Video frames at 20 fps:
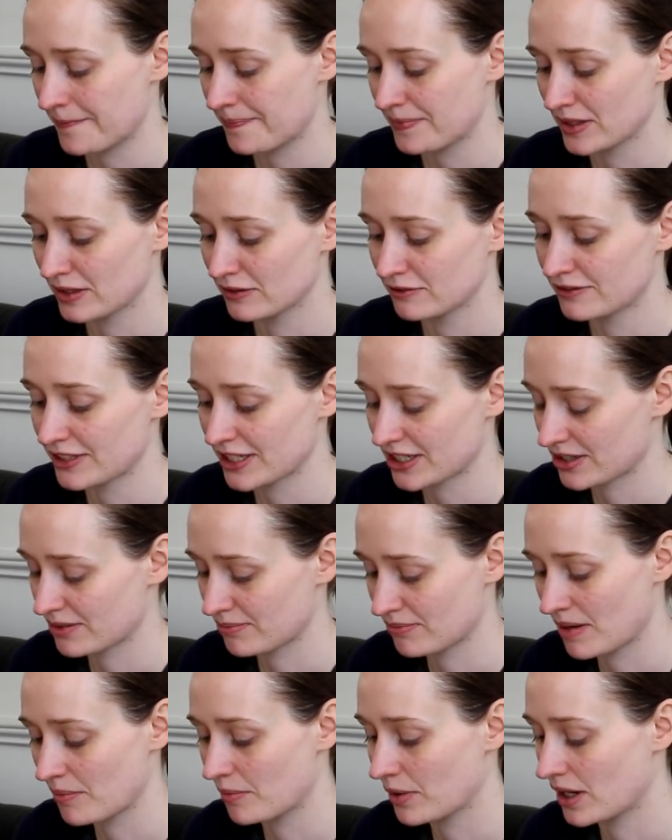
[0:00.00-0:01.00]

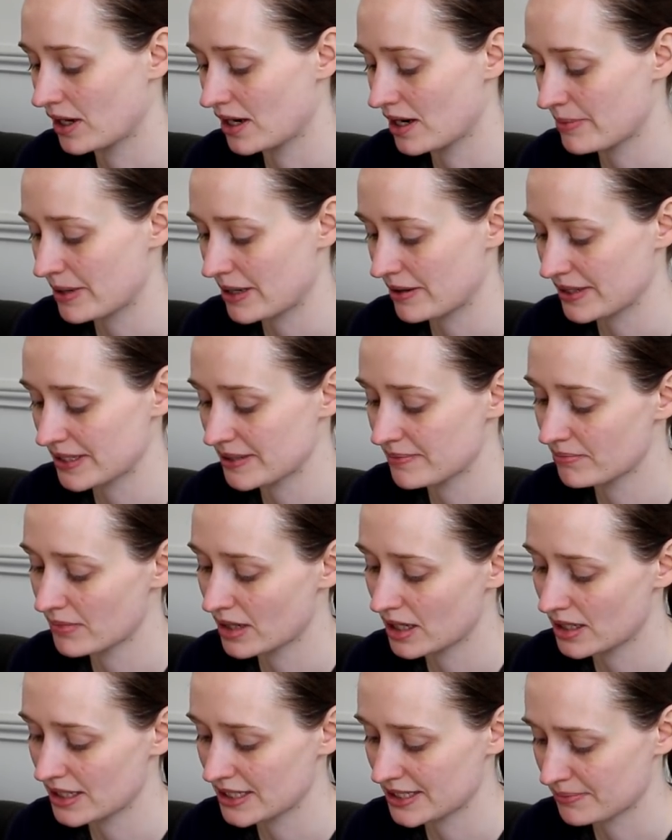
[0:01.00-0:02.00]
non-fiction memoir about
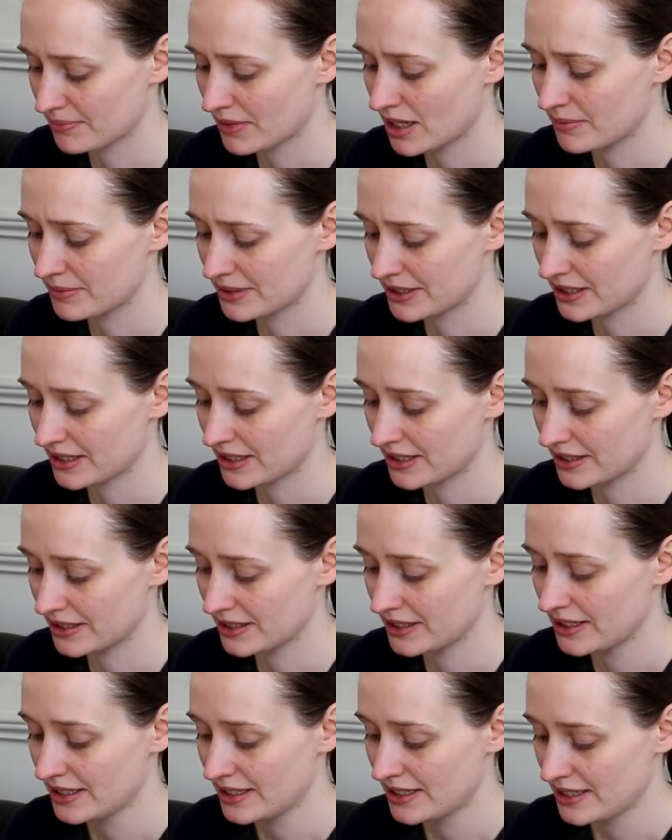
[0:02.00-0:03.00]
his mum and her
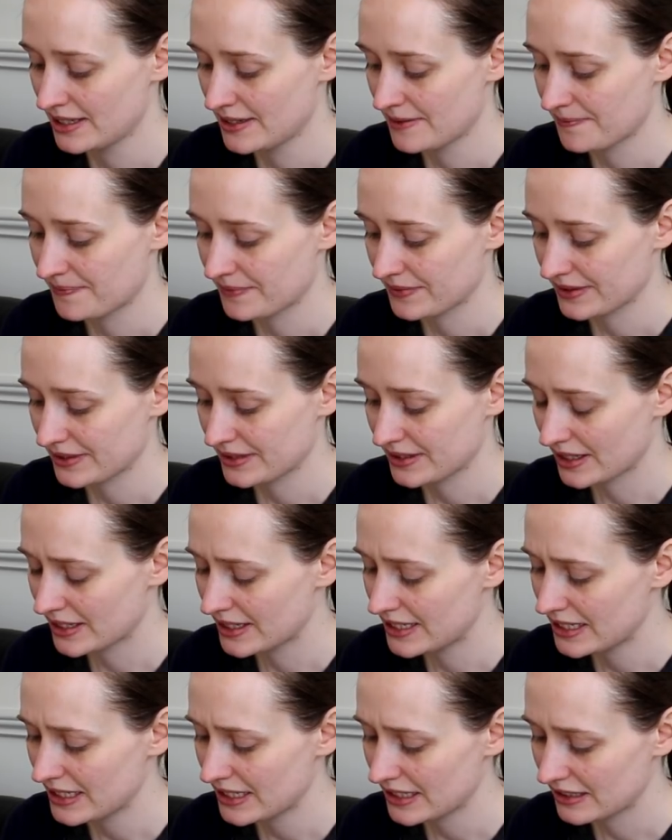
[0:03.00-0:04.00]

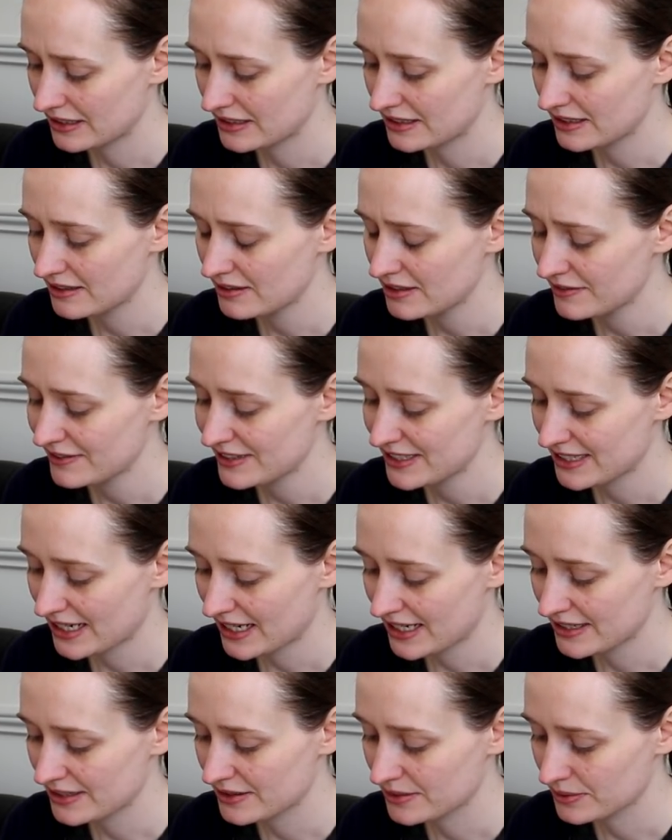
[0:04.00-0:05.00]
dying. And I don't know if his
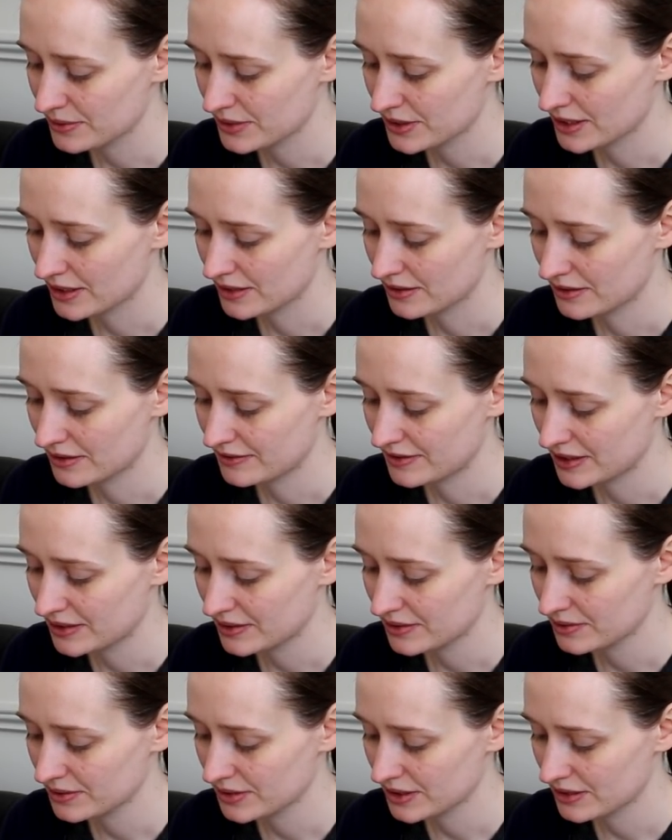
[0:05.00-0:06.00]
dad is also, if he
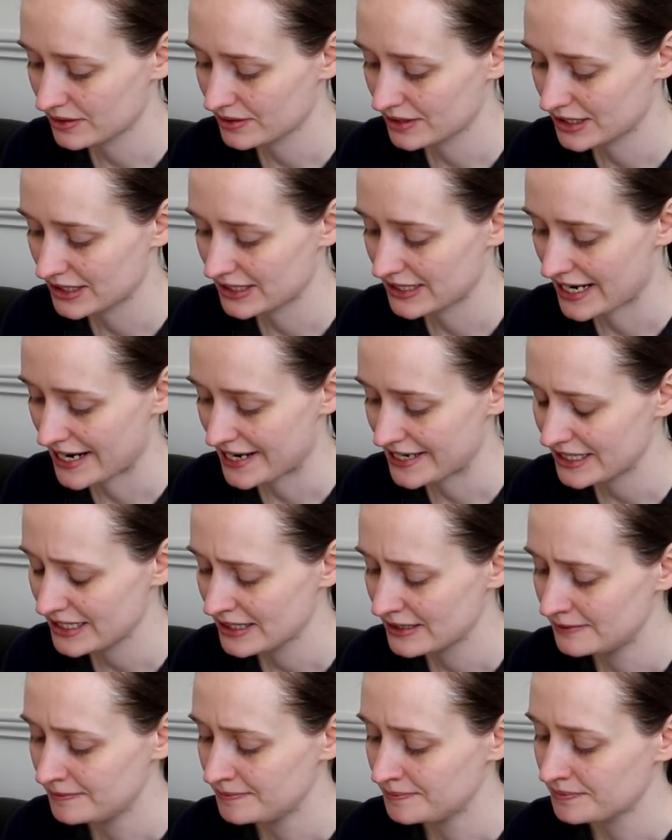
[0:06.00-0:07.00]
also lost his dad.
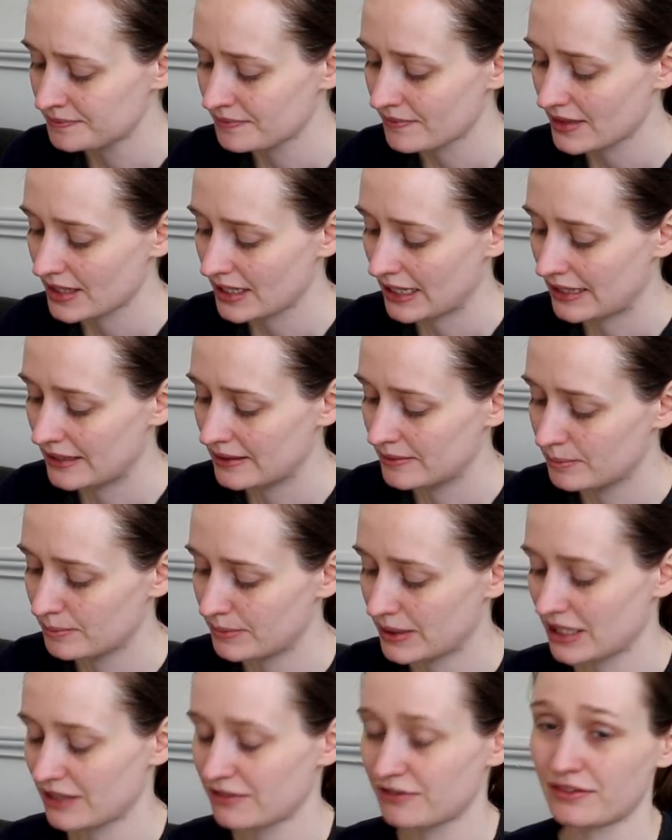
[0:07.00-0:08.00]

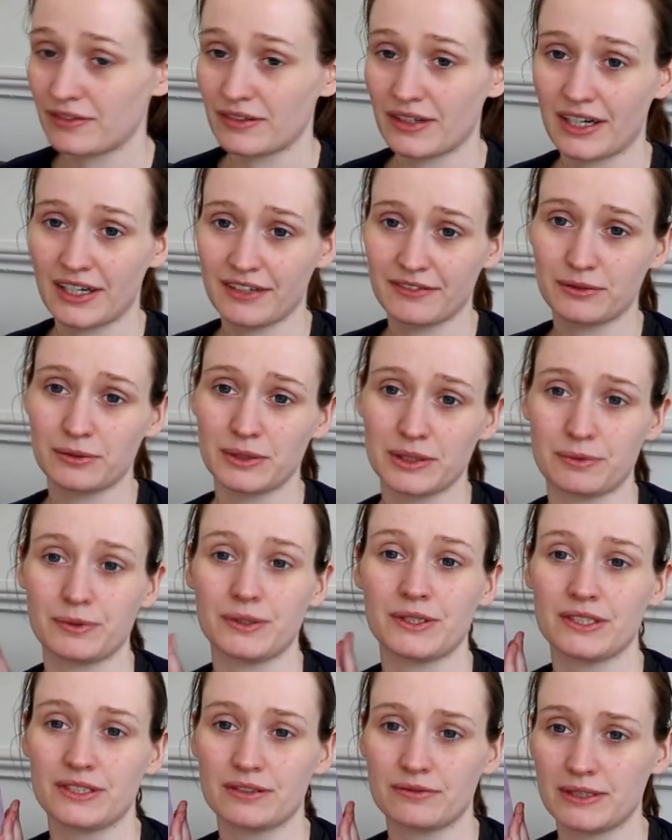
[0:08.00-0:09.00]
I've always
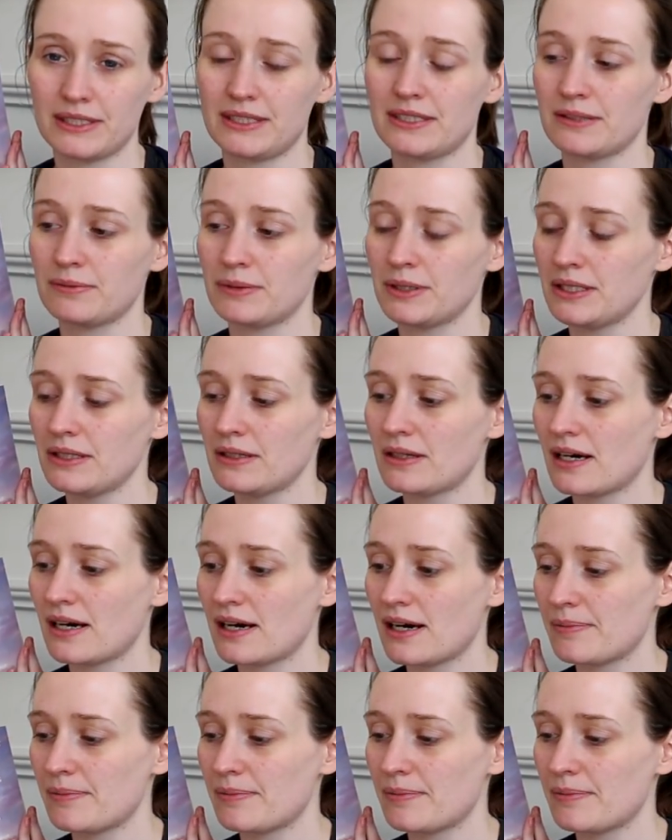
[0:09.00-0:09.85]
wanted to read this one,